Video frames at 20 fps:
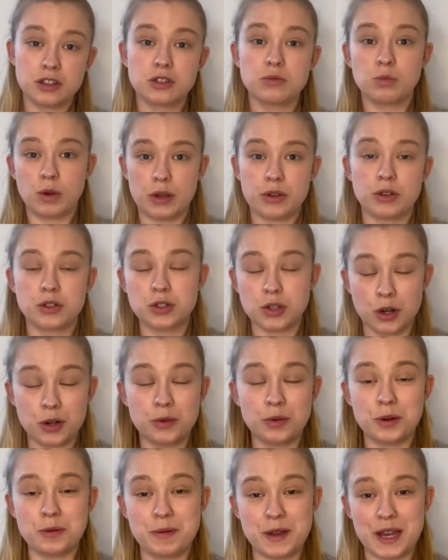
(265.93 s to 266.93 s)
well, your
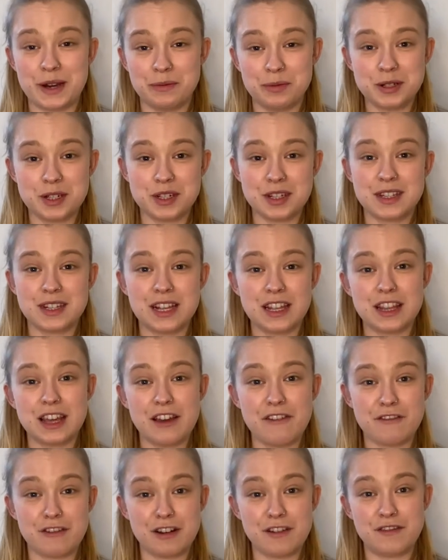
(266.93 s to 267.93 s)
dog will be able to sit
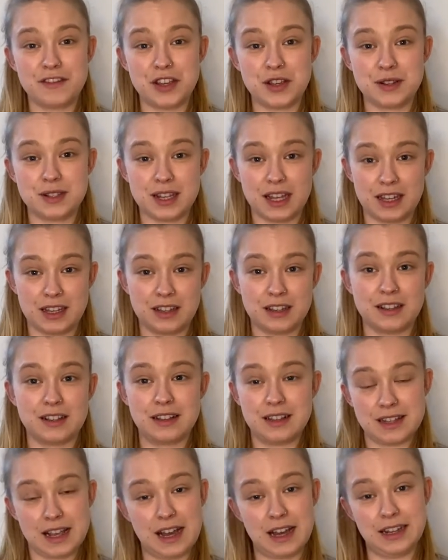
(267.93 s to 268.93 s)
there for a few
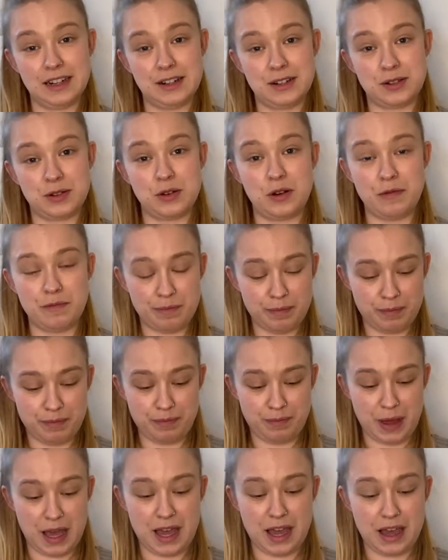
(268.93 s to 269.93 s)
seconds and sort of
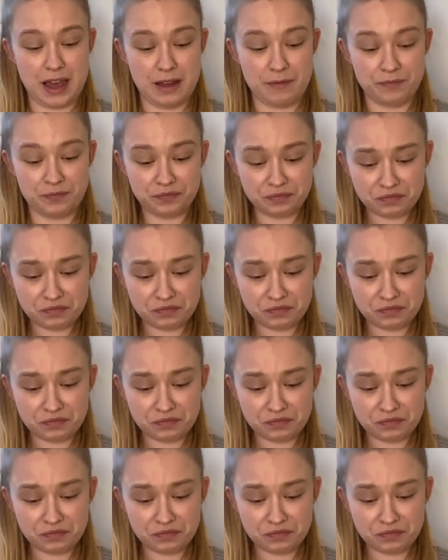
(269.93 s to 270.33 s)
bear